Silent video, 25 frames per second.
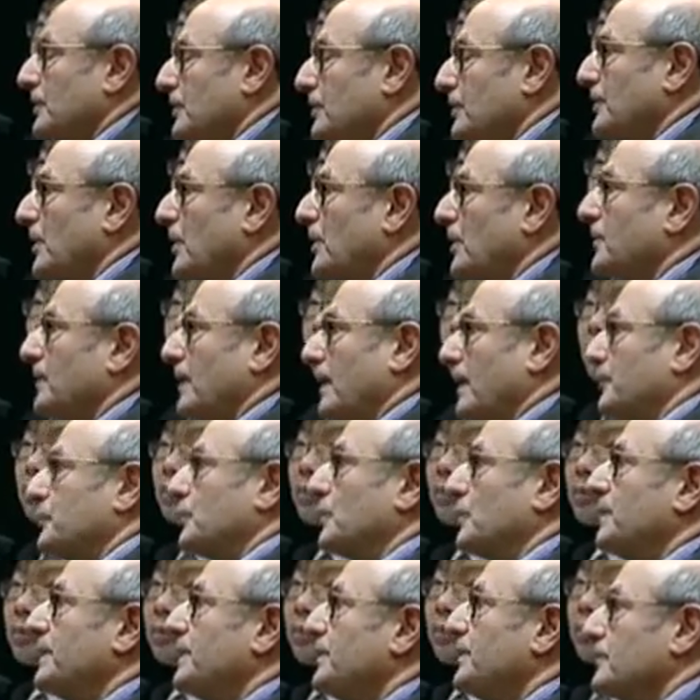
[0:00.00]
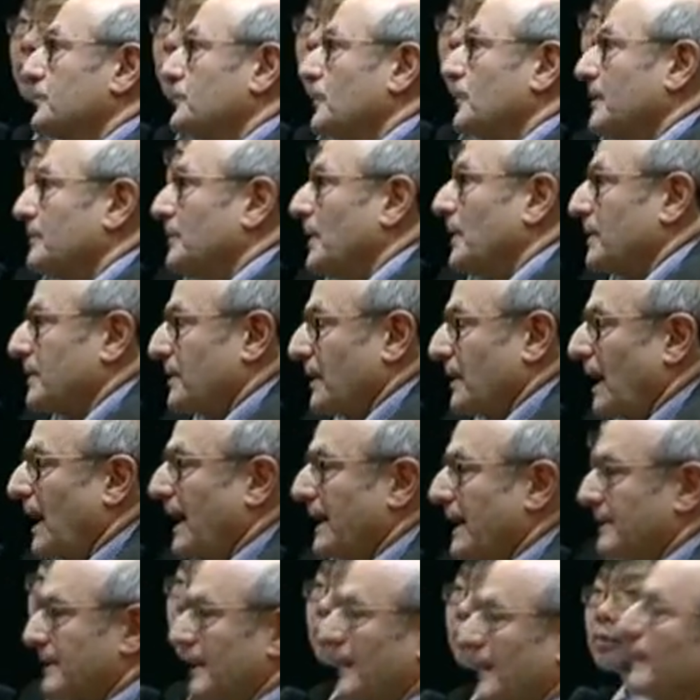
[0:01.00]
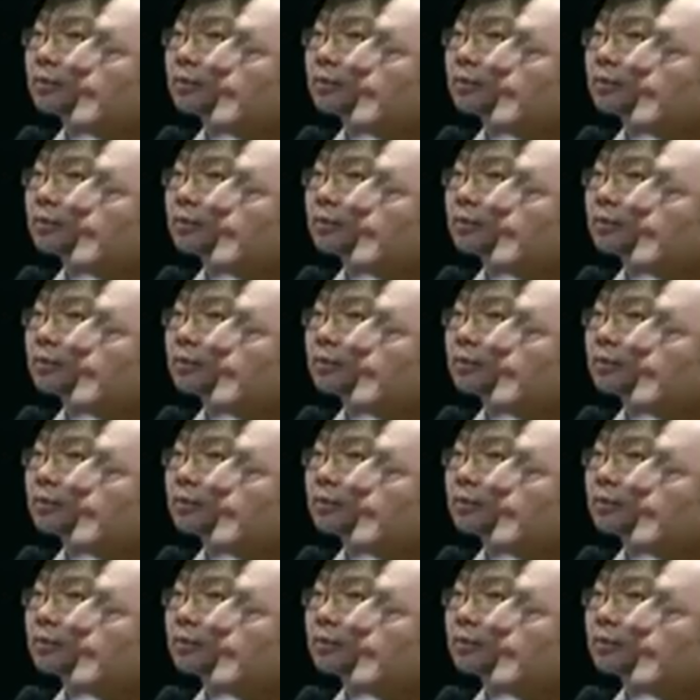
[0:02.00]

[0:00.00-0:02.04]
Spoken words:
known, and probably your grandmother either,